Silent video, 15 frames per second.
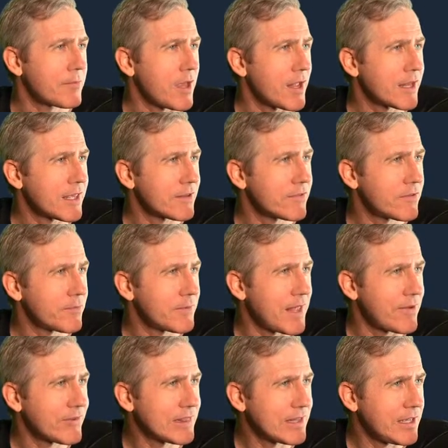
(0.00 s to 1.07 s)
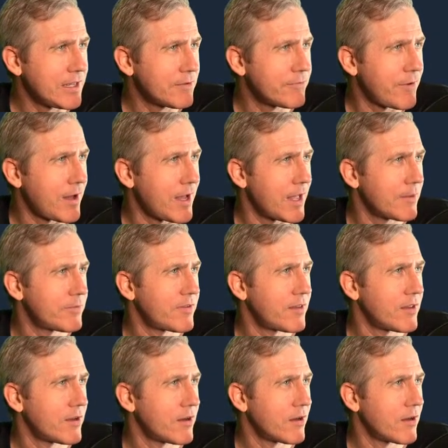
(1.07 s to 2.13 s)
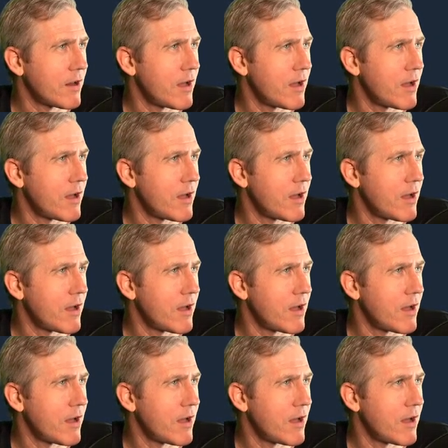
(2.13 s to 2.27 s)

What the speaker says: kind of getting some David Lean vibes here.